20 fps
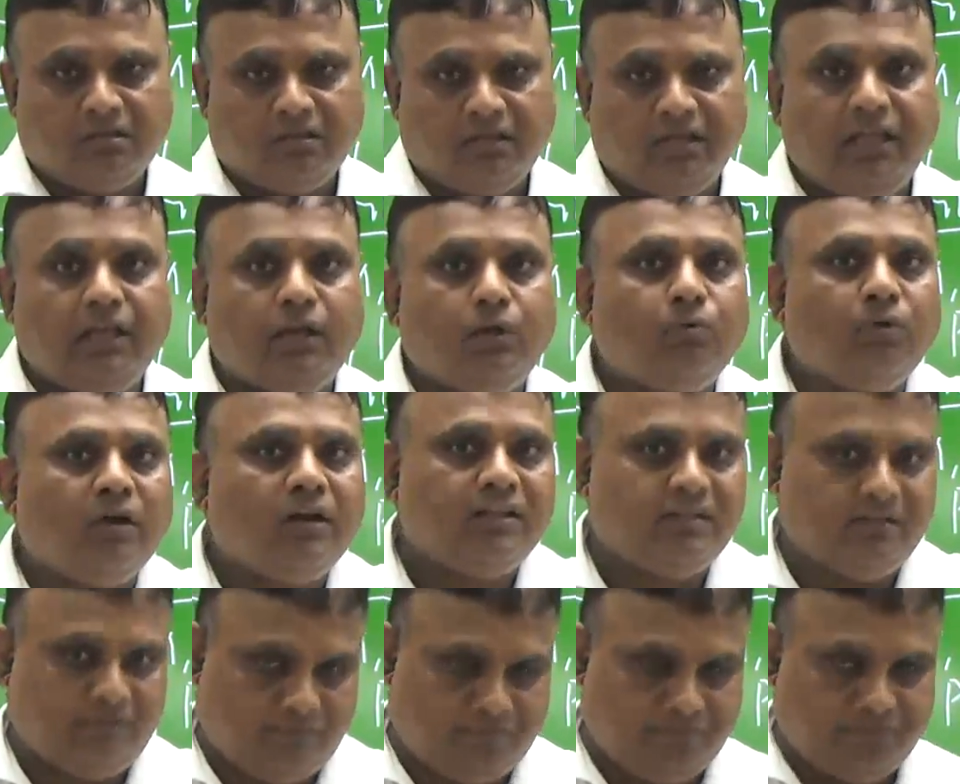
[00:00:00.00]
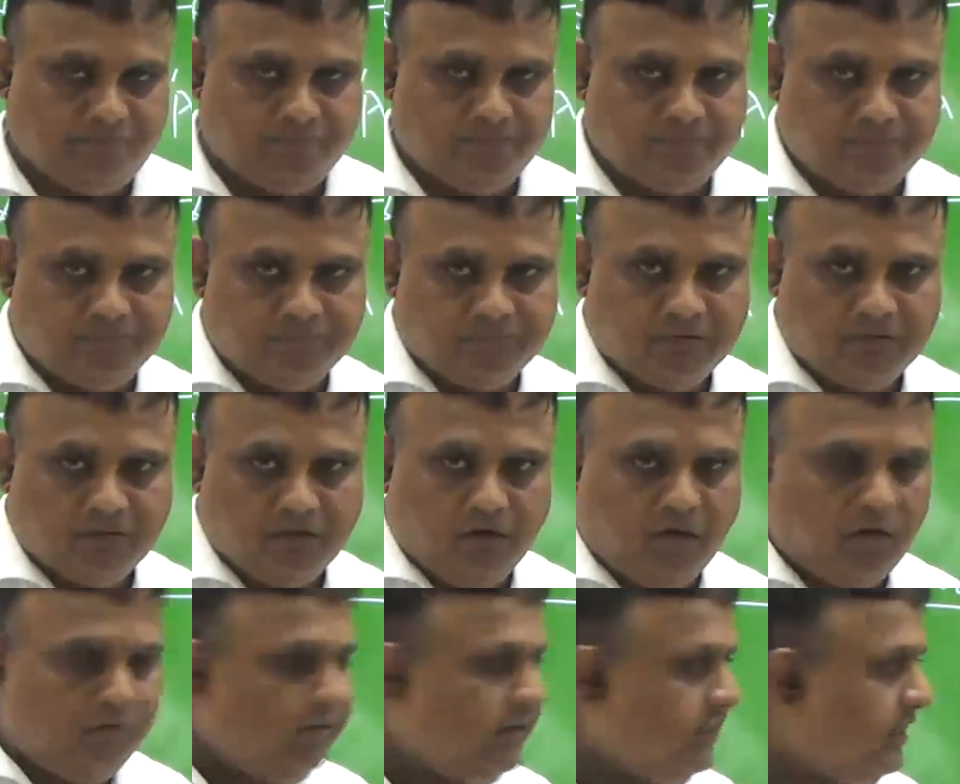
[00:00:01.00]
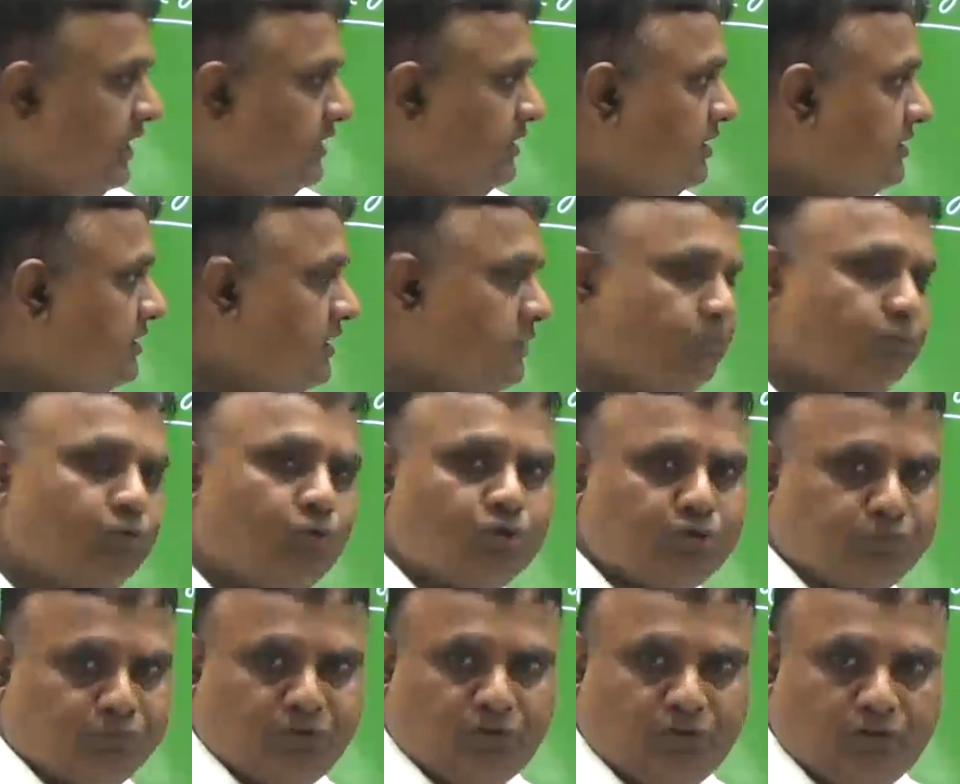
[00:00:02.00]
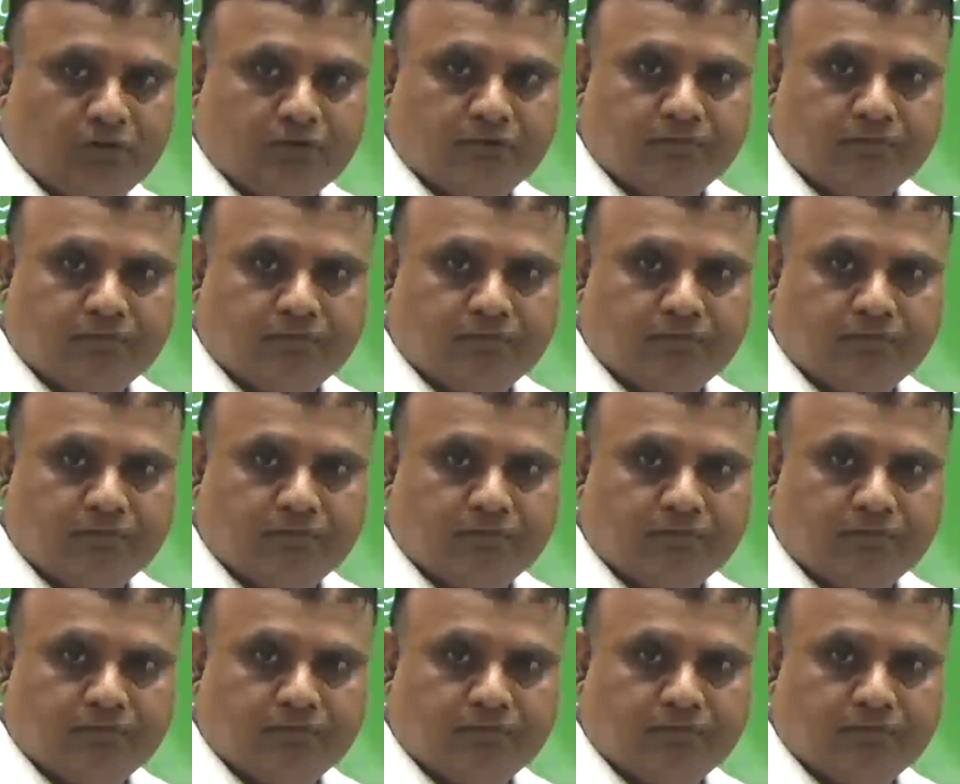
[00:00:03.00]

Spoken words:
equally. Law will take the same course for all.